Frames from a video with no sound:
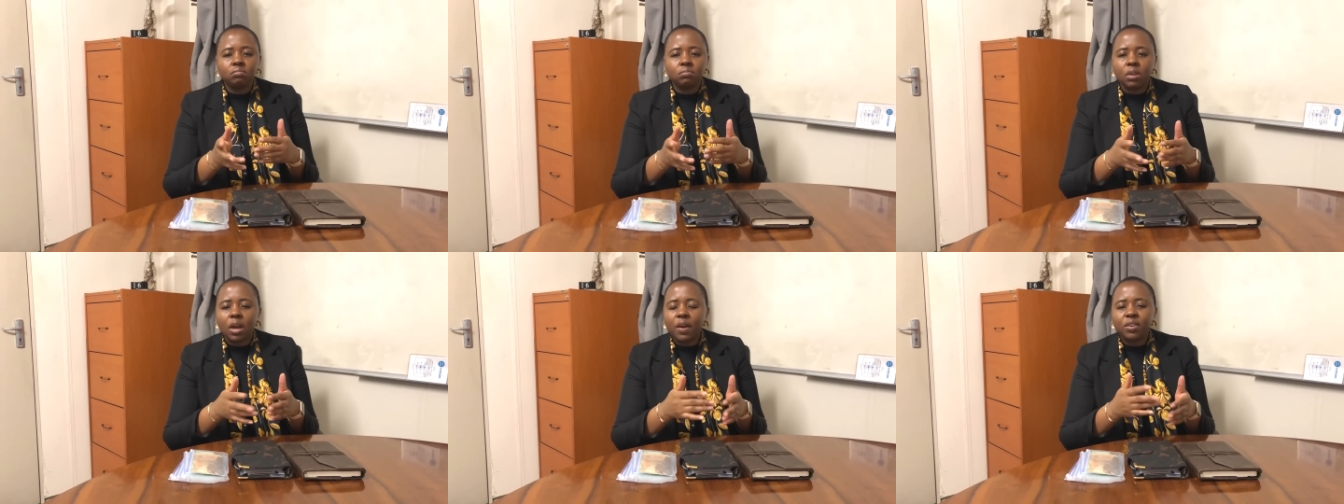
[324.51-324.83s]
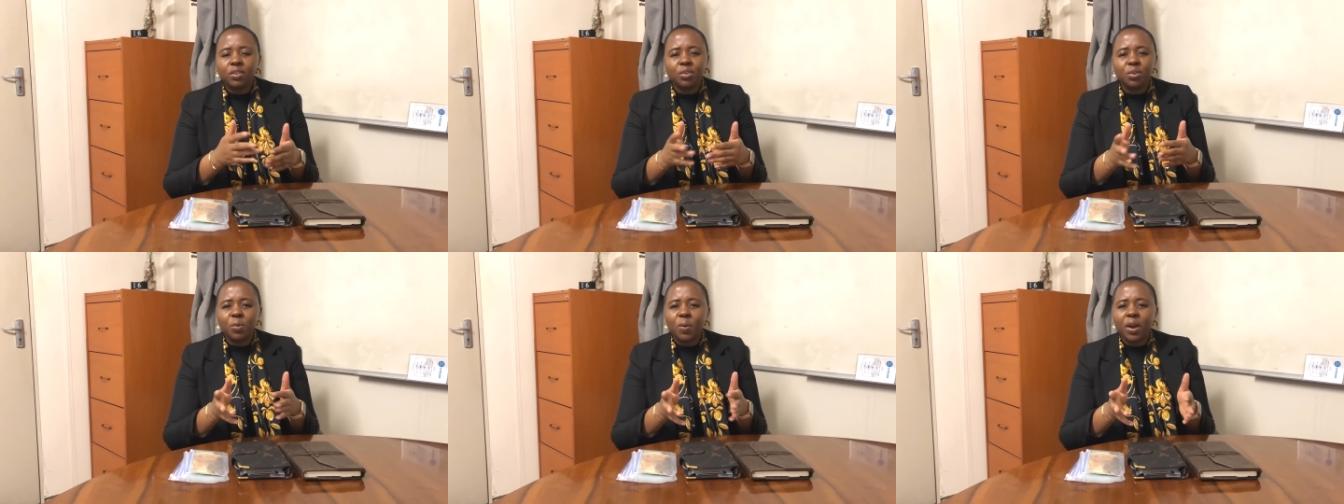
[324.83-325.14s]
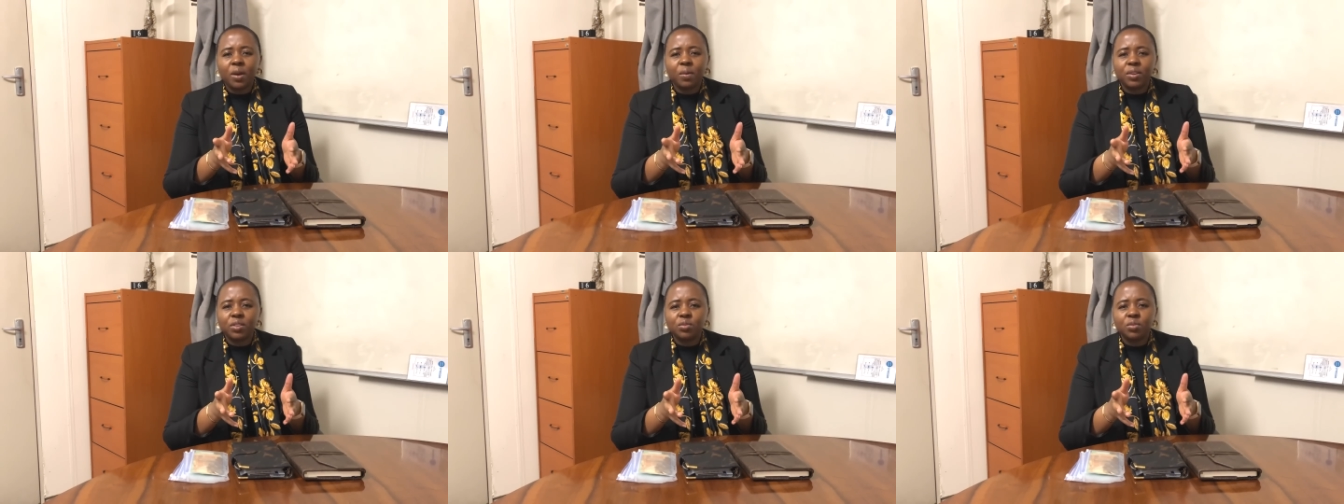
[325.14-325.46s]
I don't know what
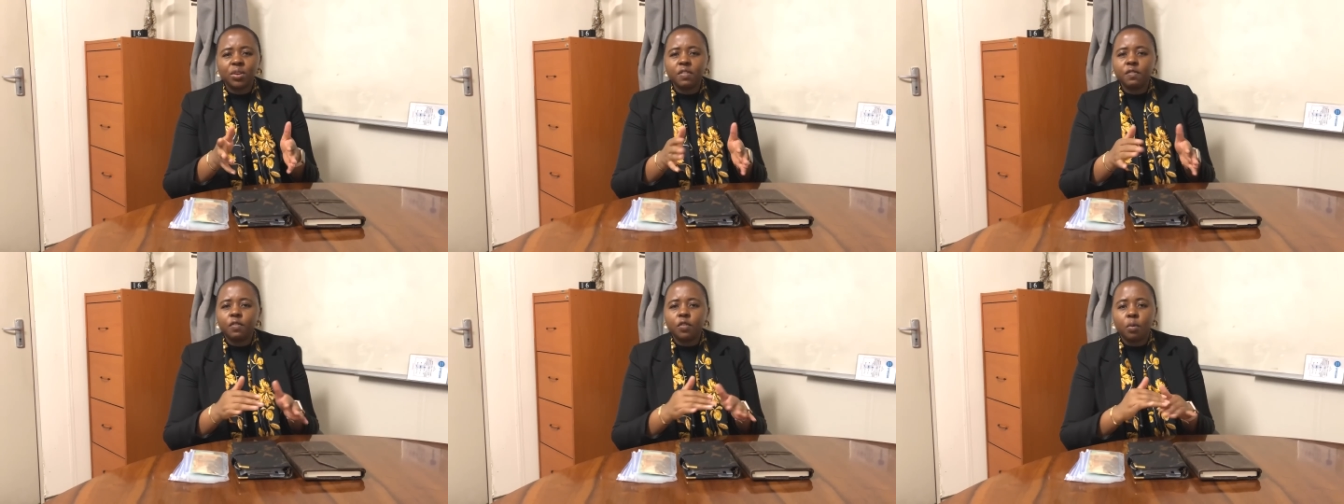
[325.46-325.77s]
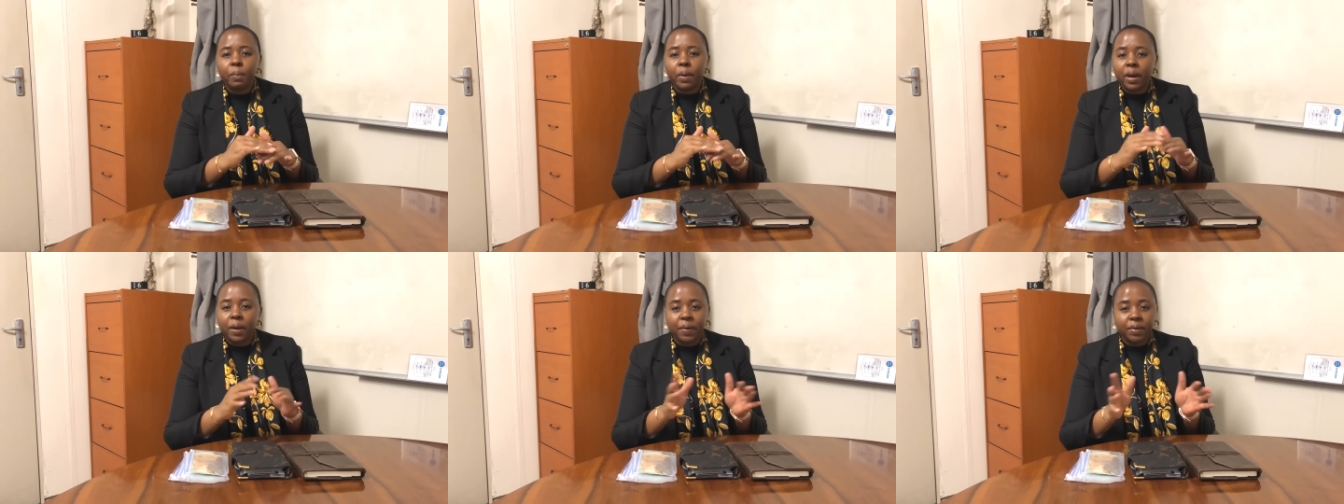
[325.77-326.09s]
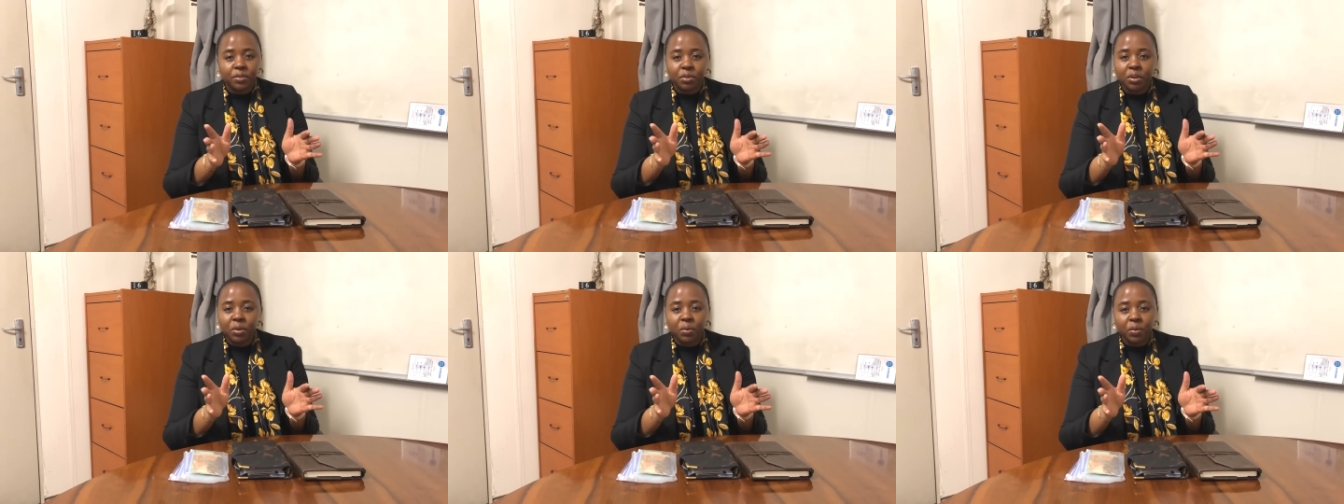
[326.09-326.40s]
I was looking for, but I was
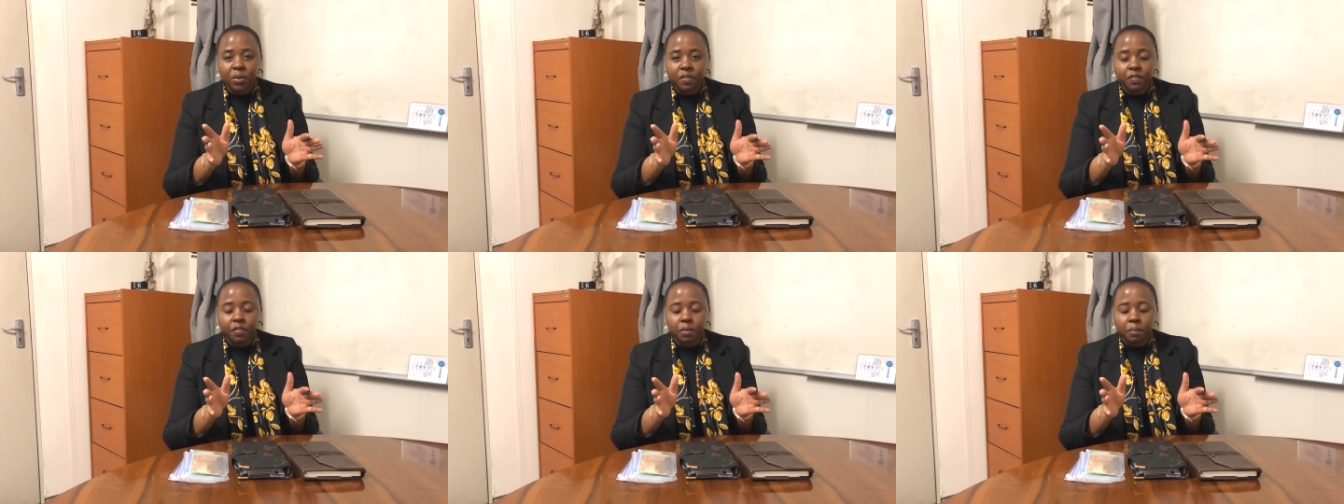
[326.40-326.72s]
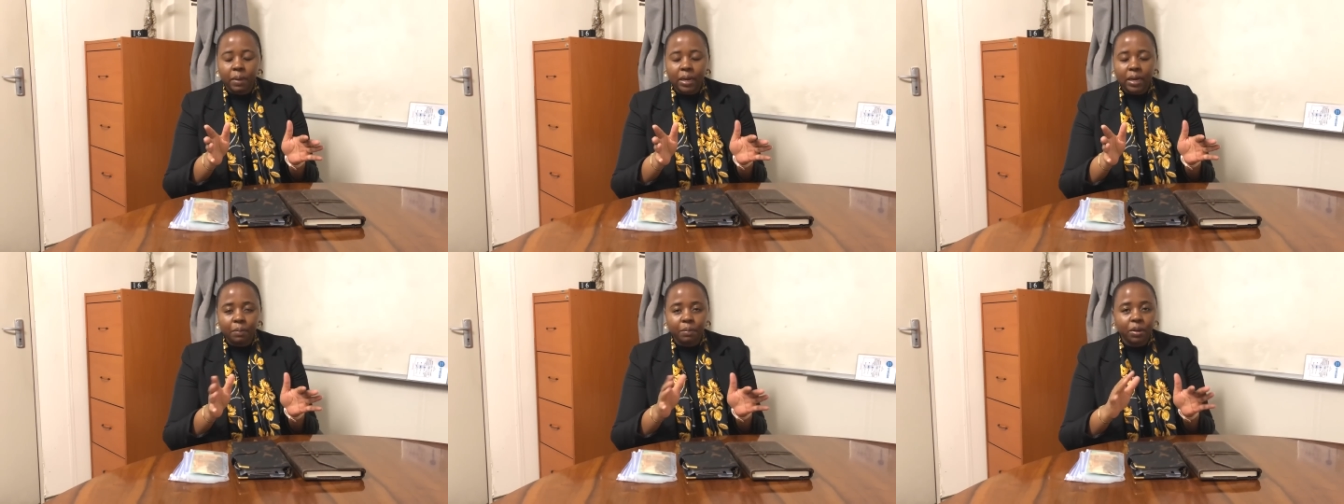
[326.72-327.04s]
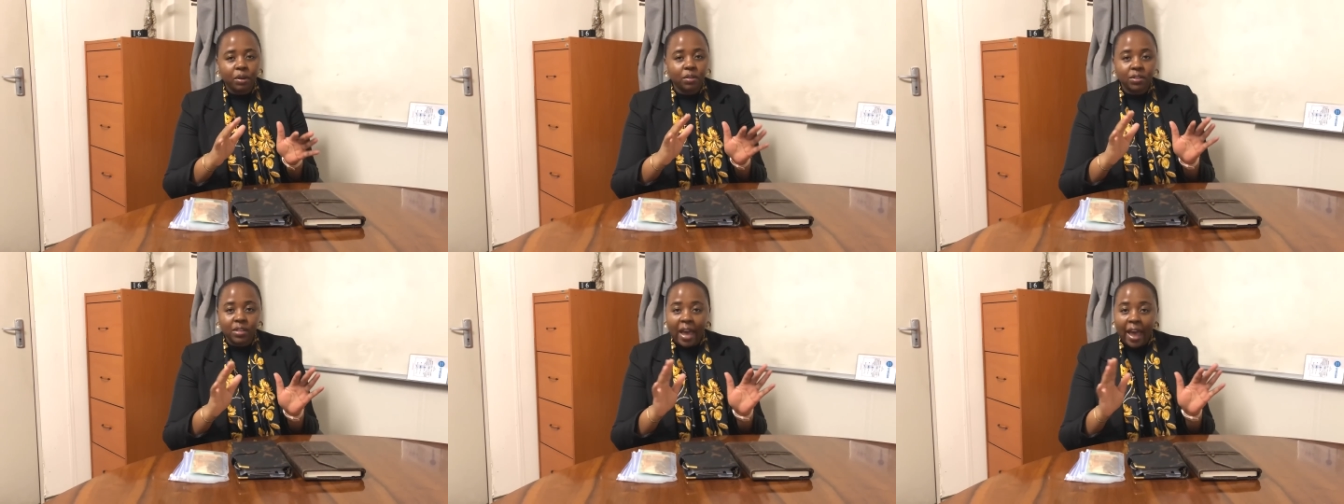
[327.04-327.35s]
not looking for money
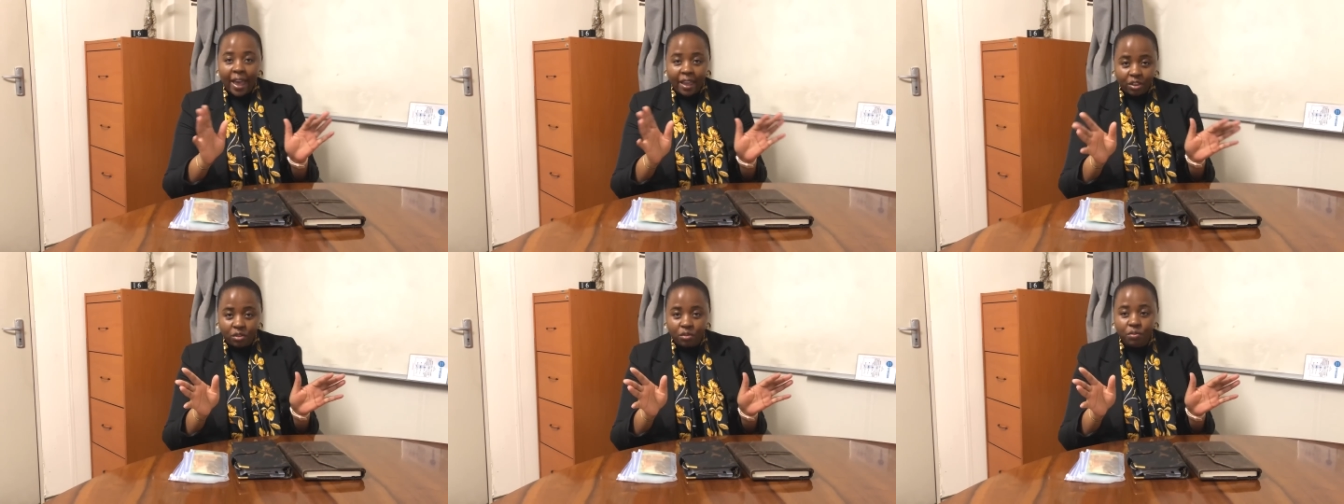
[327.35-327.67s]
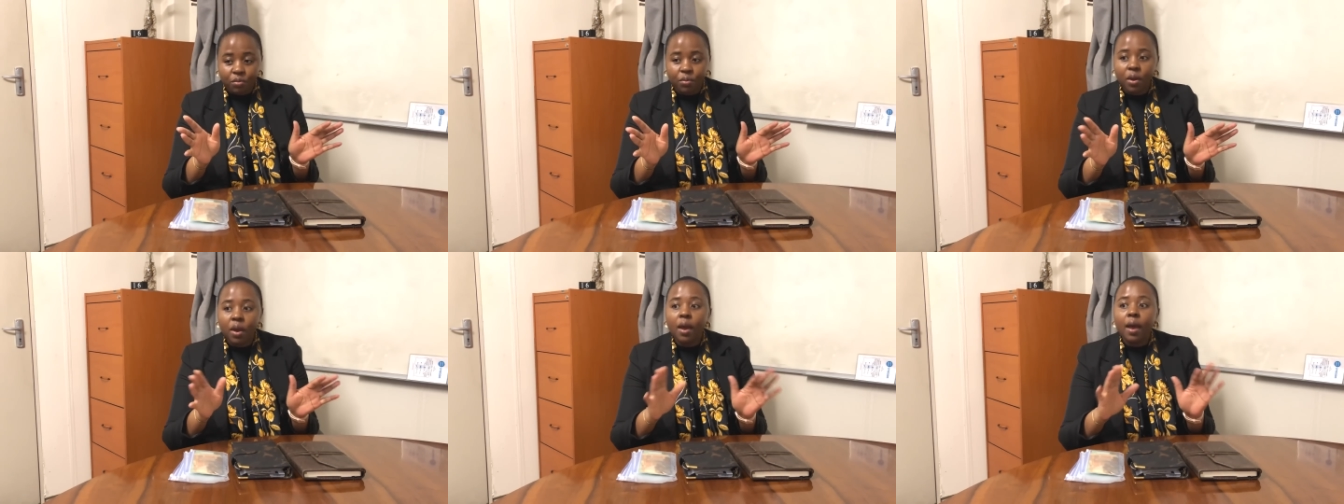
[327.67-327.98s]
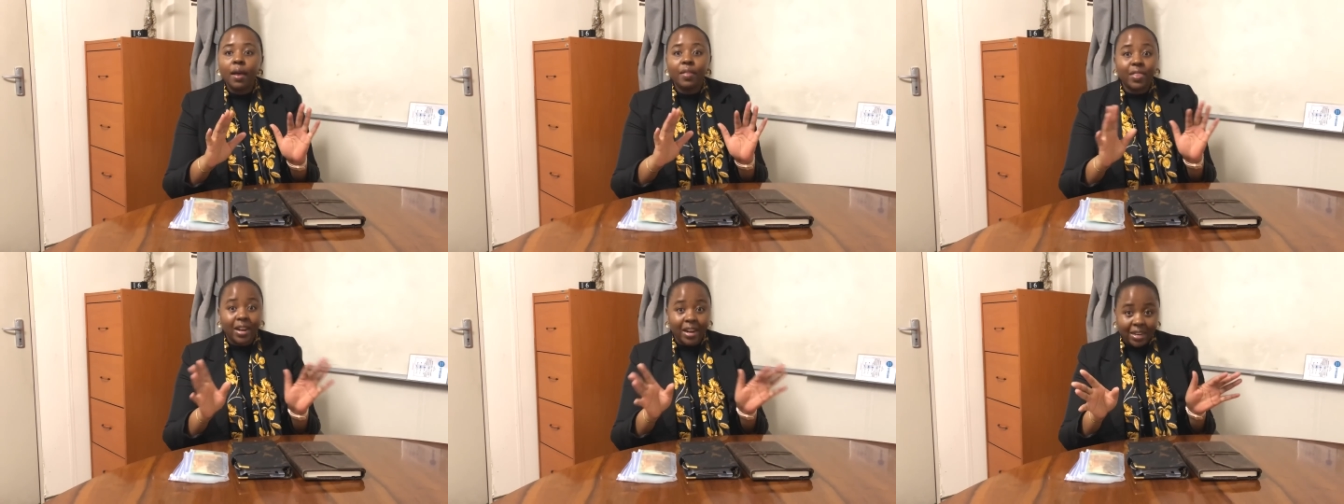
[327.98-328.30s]
because I knew
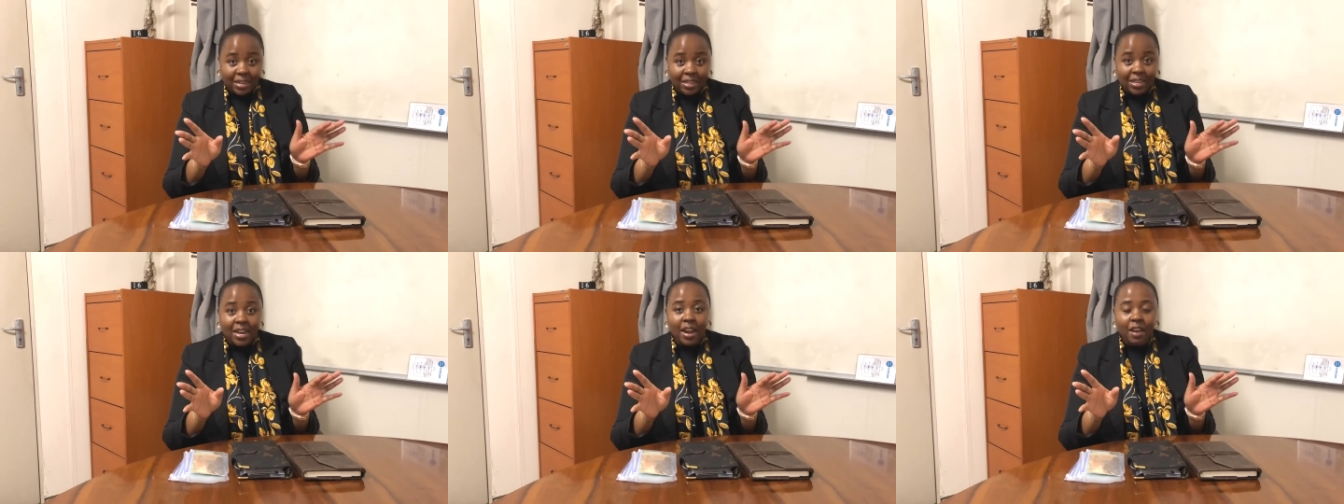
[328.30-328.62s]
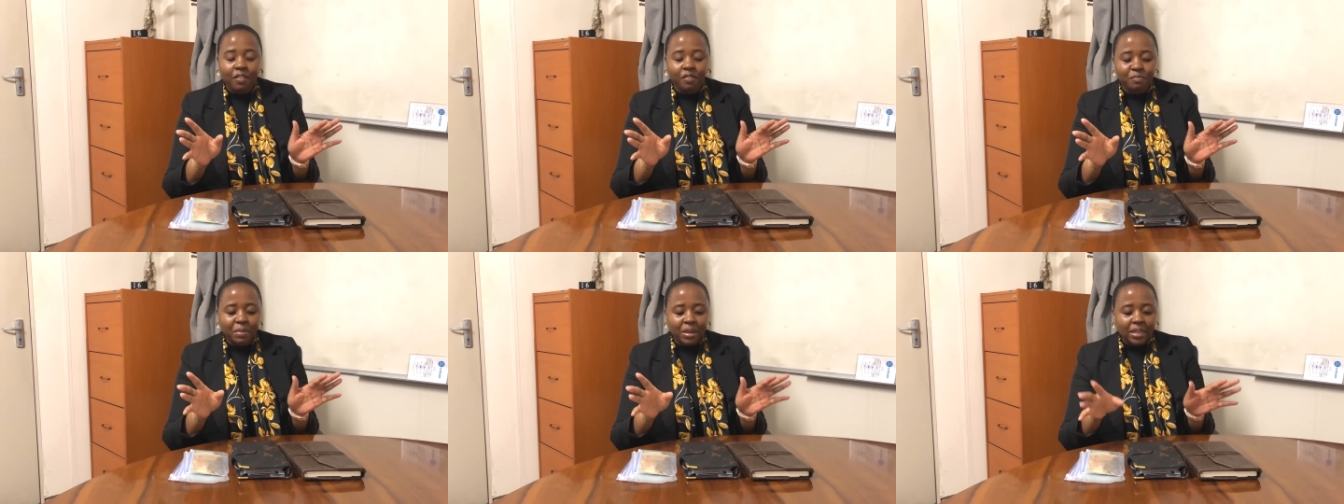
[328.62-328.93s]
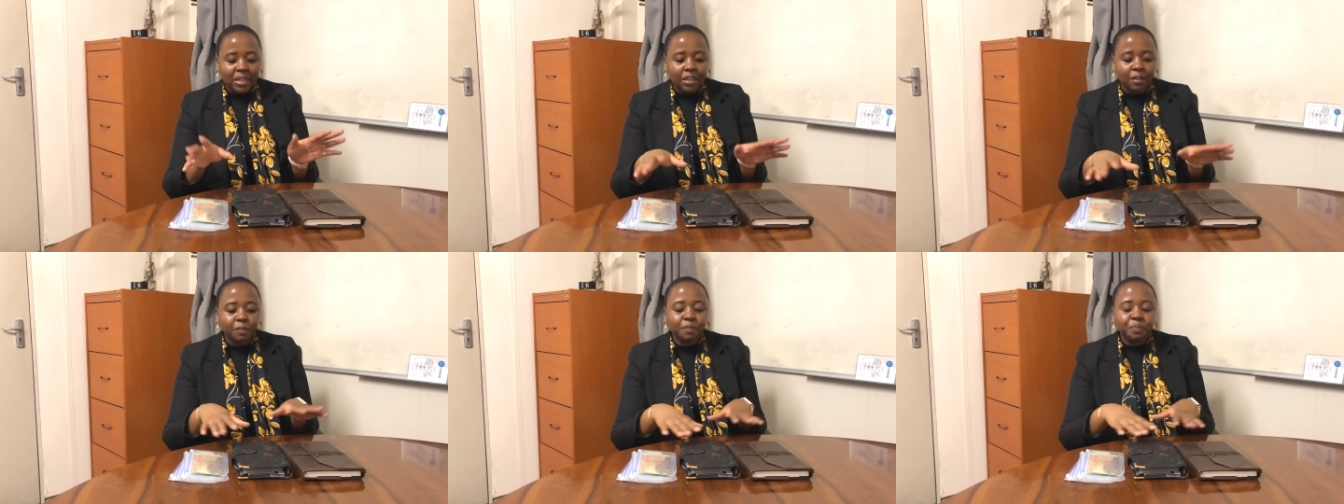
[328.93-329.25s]
that I didn't have money.